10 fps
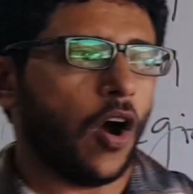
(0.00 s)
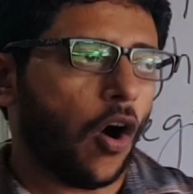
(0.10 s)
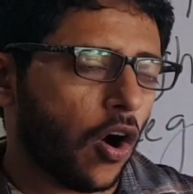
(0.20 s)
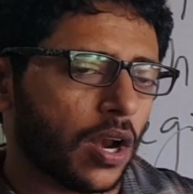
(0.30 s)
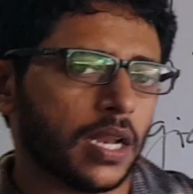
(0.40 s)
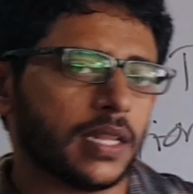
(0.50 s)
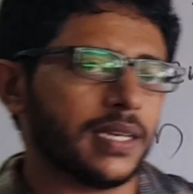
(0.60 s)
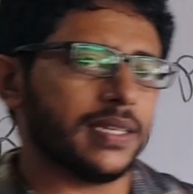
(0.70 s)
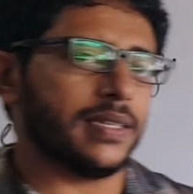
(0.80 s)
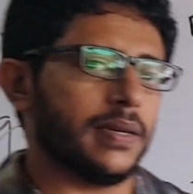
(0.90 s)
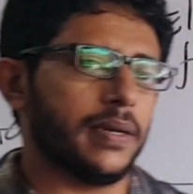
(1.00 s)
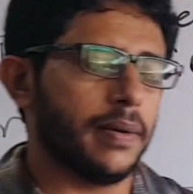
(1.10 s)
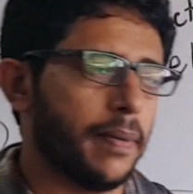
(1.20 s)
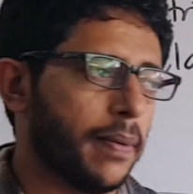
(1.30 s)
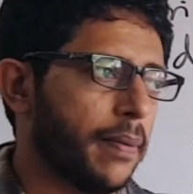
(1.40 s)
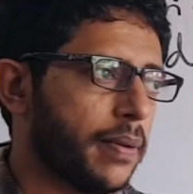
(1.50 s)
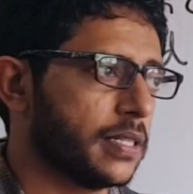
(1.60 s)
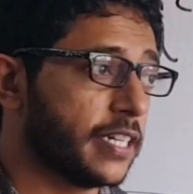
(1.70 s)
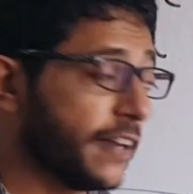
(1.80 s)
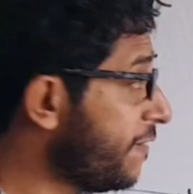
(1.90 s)
only the
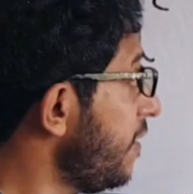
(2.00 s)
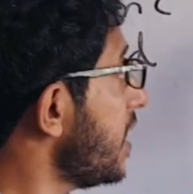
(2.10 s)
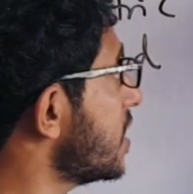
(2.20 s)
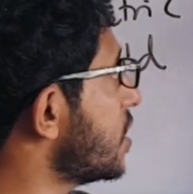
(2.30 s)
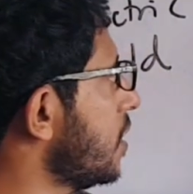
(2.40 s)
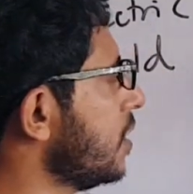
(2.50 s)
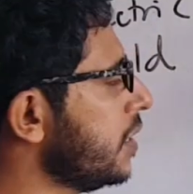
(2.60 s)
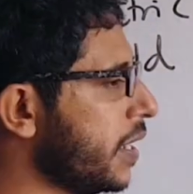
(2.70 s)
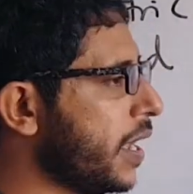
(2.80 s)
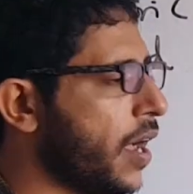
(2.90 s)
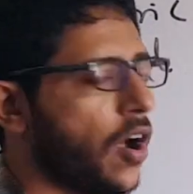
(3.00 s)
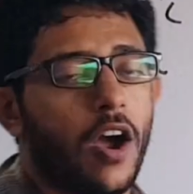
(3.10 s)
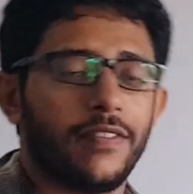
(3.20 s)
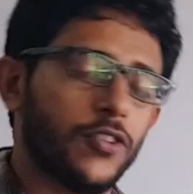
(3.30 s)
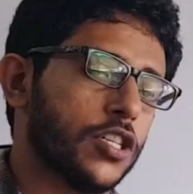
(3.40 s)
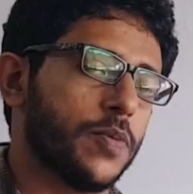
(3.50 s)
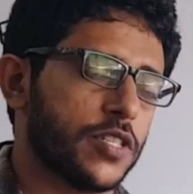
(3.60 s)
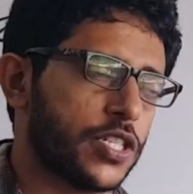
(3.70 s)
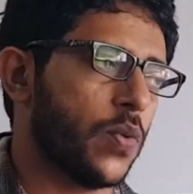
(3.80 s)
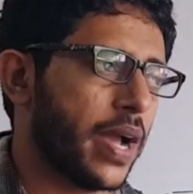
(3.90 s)
deflection of those
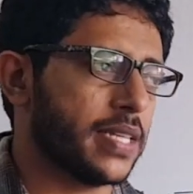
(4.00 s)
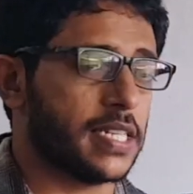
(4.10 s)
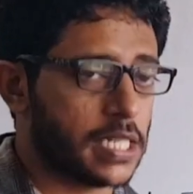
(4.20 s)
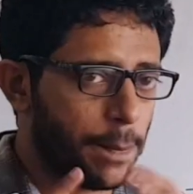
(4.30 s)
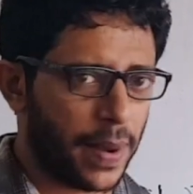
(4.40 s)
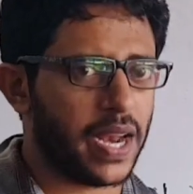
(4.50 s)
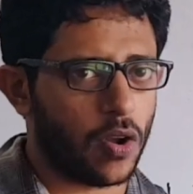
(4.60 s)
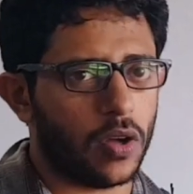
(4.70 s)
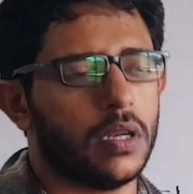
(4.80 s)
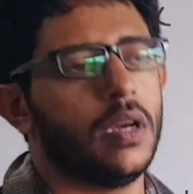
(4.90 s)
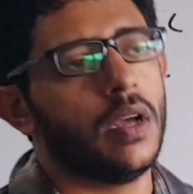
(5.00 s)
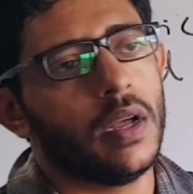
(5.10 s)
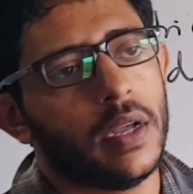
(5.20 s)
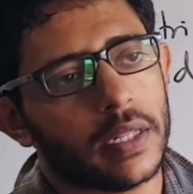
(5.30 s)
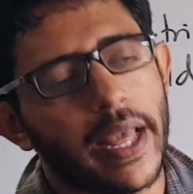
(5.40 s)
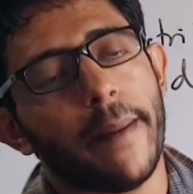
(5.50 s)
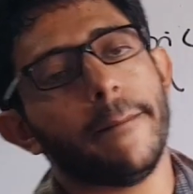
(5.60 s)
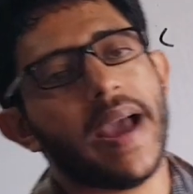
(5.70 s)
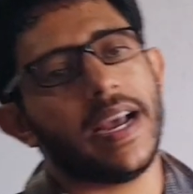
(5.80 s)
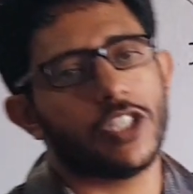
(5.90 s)
positive ions depend on their
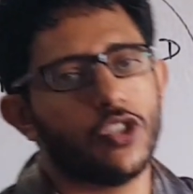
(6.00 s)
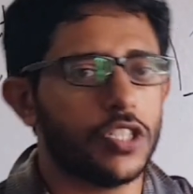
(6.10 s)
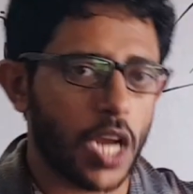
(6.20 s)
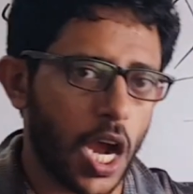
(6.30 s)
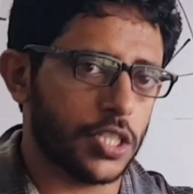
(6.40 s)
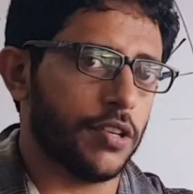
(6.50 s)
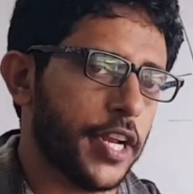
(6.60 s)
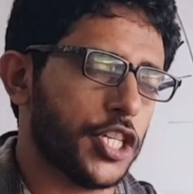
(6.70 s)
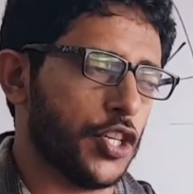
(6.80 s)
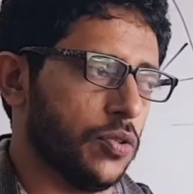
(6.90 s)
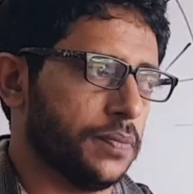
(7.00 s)
mass to charge ratio.